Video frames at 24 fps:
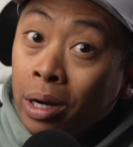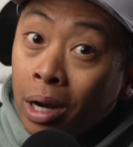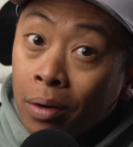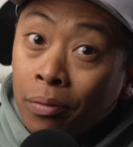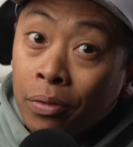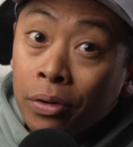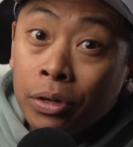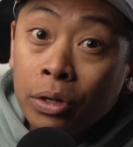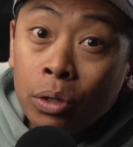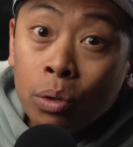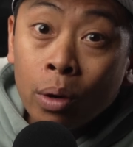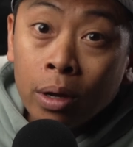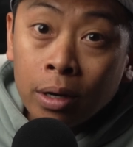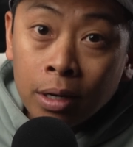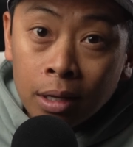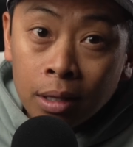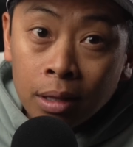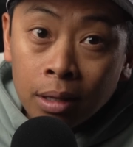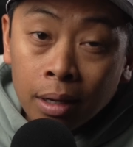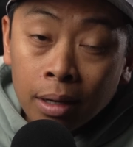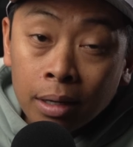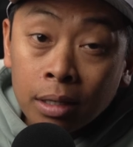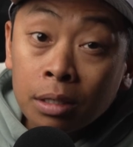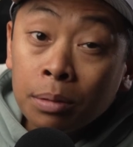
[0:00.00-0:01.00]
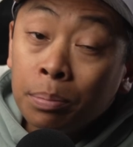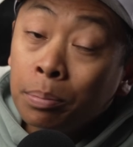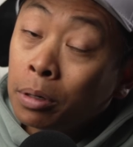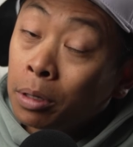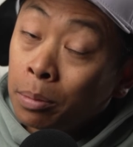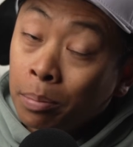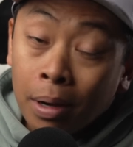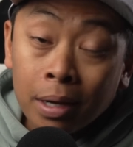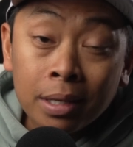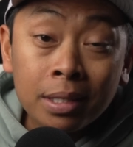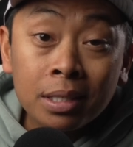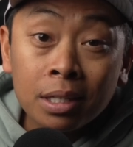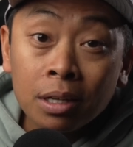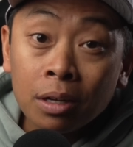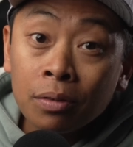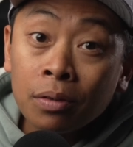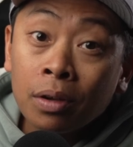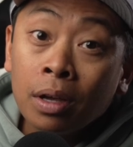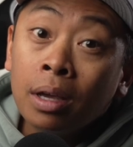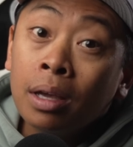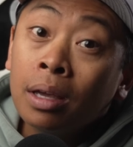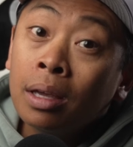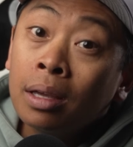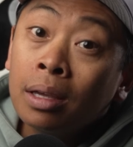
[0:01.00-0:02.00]
never do anything to put
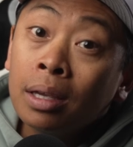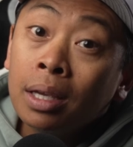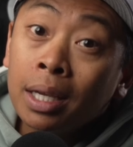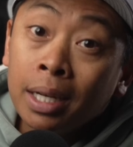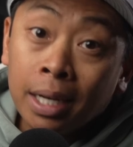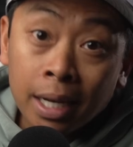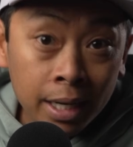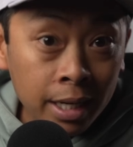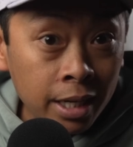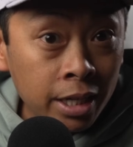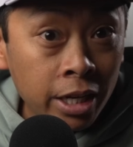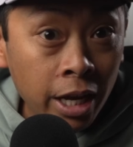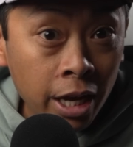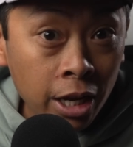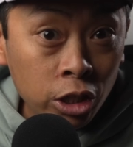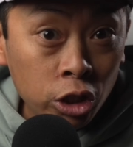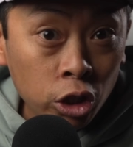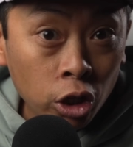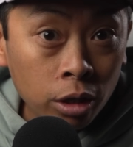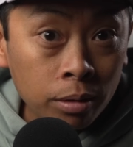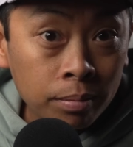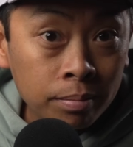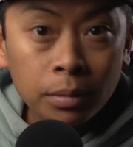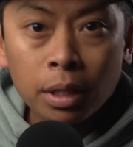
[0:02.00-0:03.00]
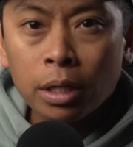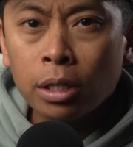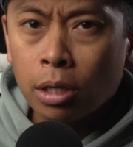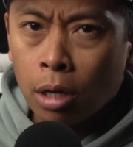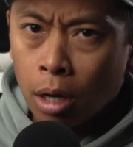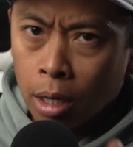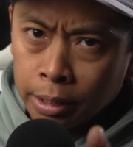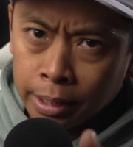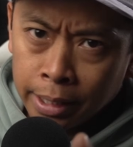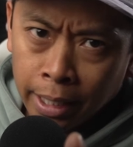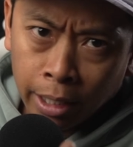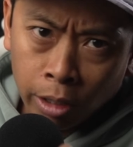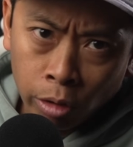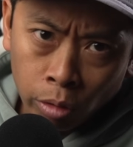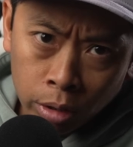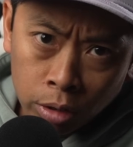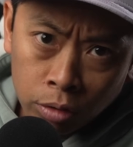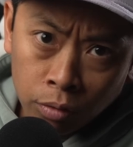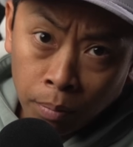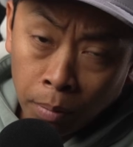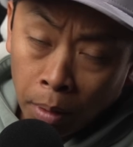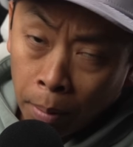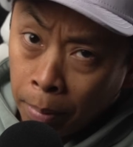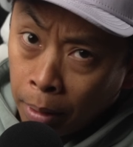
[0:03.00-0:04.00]
myself in any danger. And contact
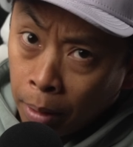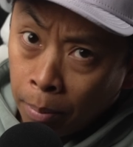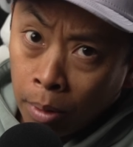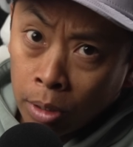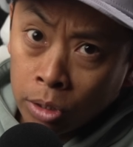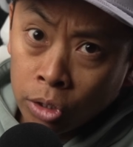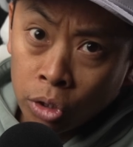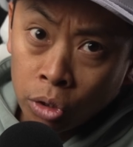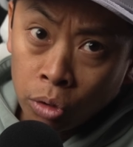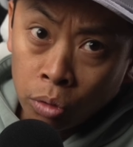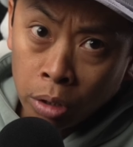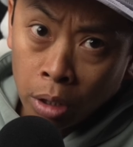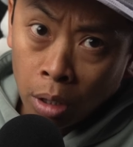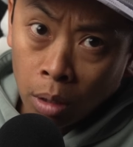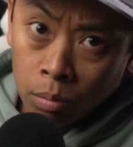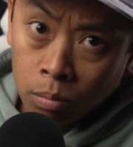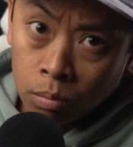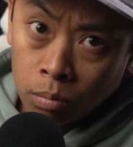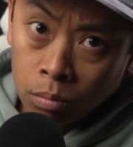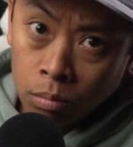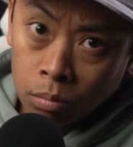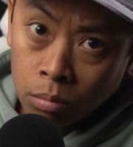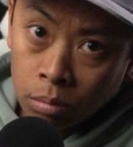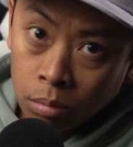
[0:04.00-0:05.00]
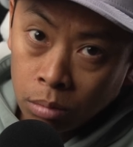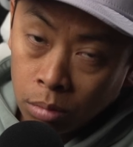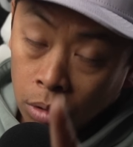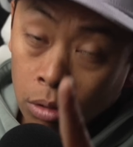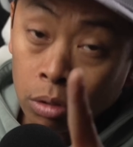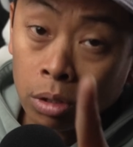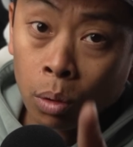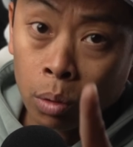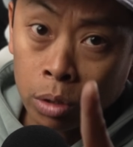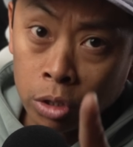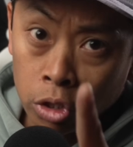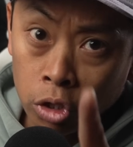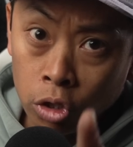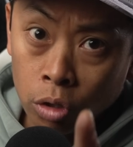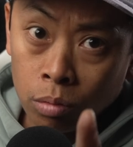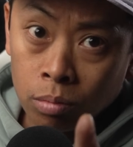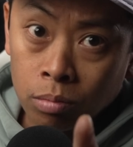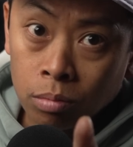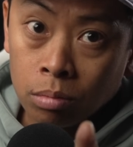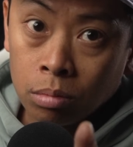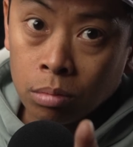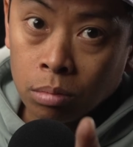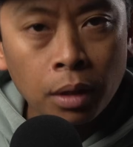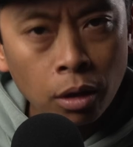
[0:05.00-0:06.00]
Chris from the Pickleball Studio. He'll know what to do.
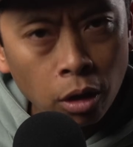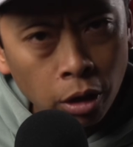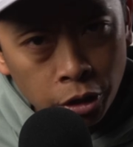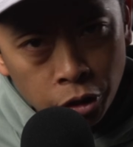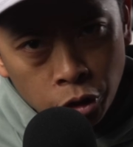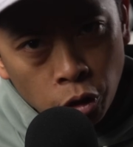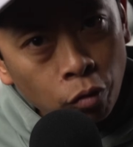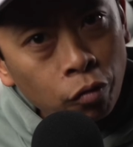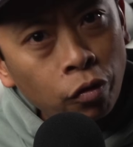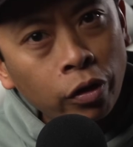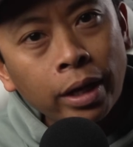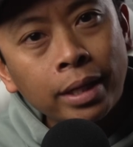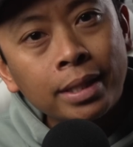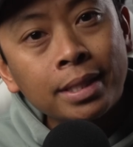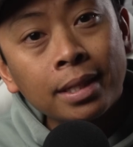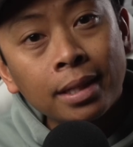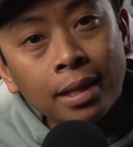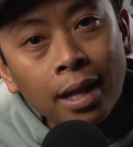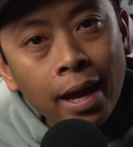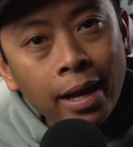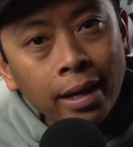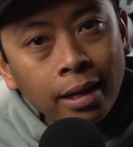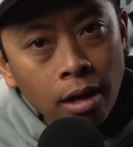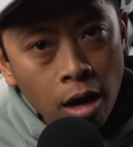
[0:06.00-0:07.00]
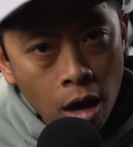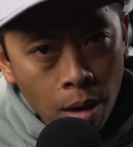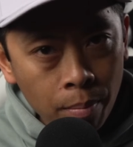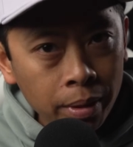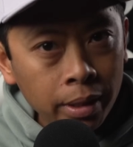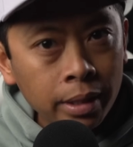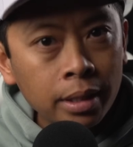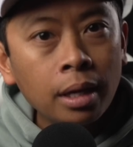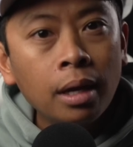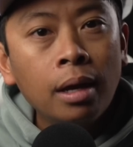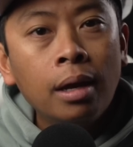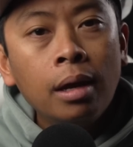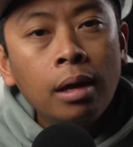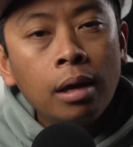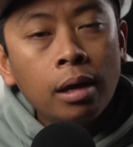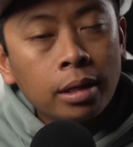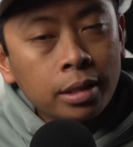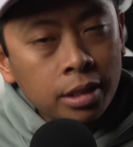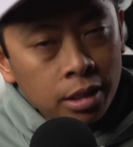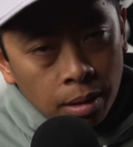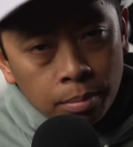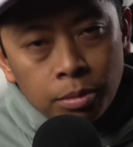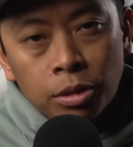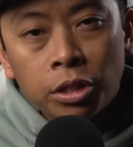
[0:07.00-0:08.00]
All right, don't forget to like, comment,
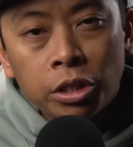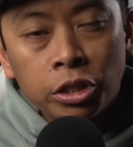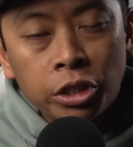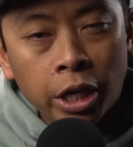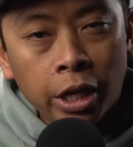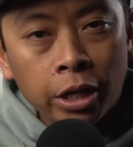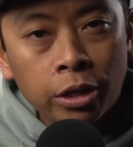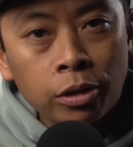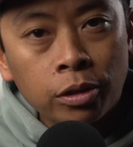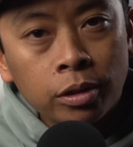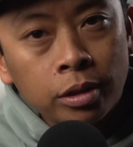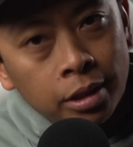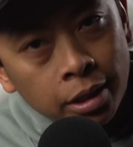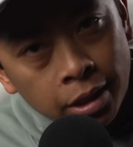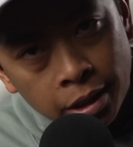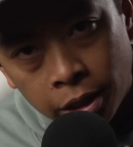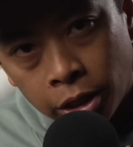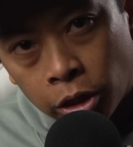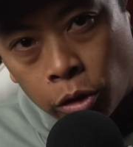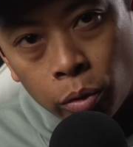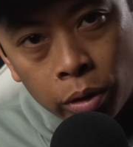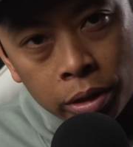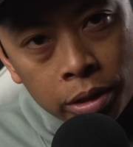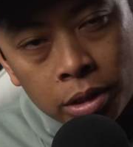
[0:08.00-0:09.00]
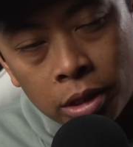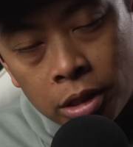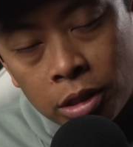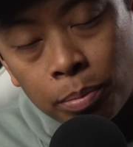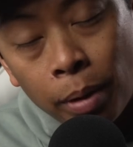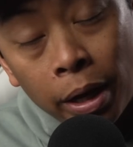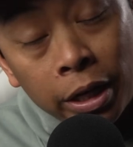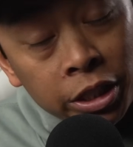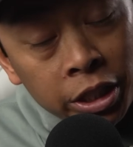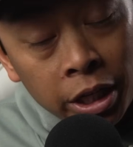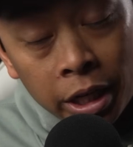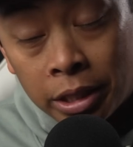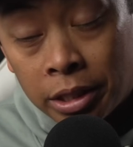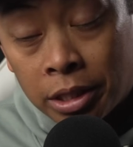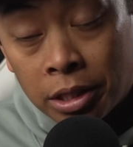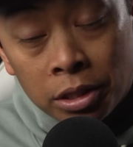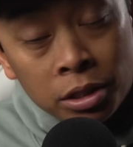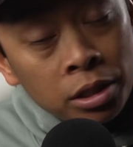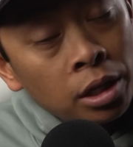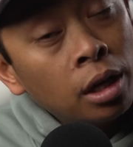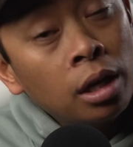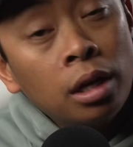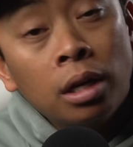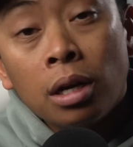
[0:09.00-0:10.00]
and sub to the channel. It increases my
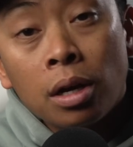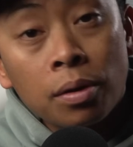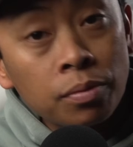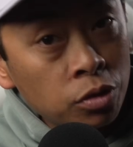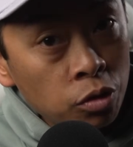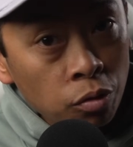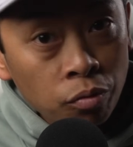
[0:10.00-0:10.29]
chances of